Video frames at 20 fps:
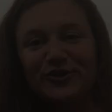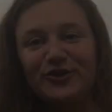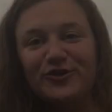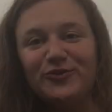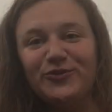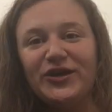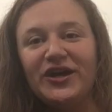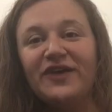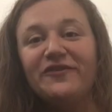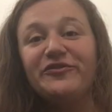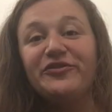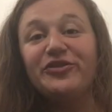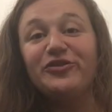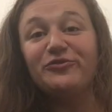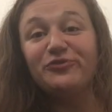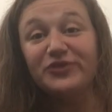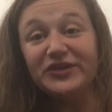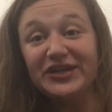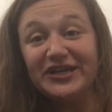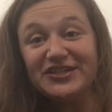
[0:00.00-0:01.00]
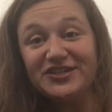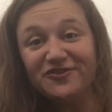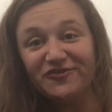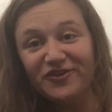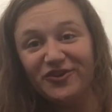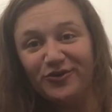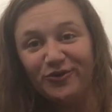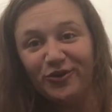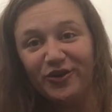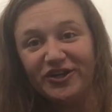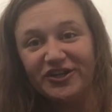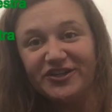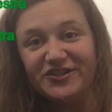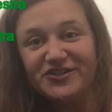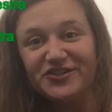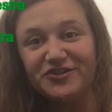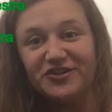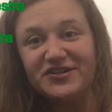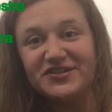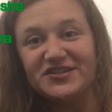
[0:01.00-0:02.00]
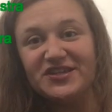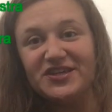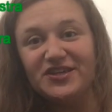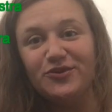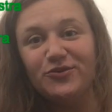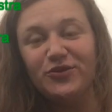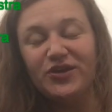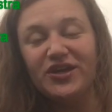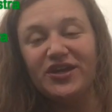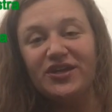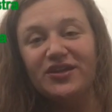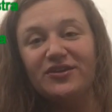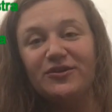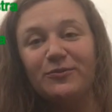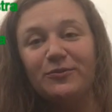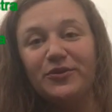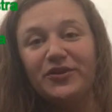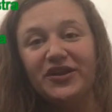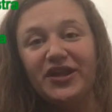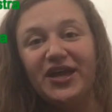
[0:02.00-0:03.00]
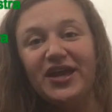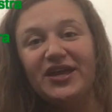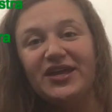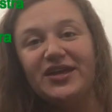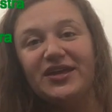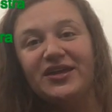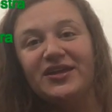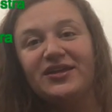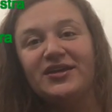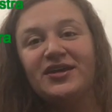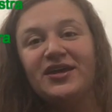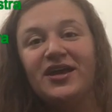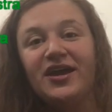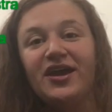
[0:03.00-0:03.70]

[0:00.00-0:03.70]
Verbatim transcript: We have three different orchestras that you can play in.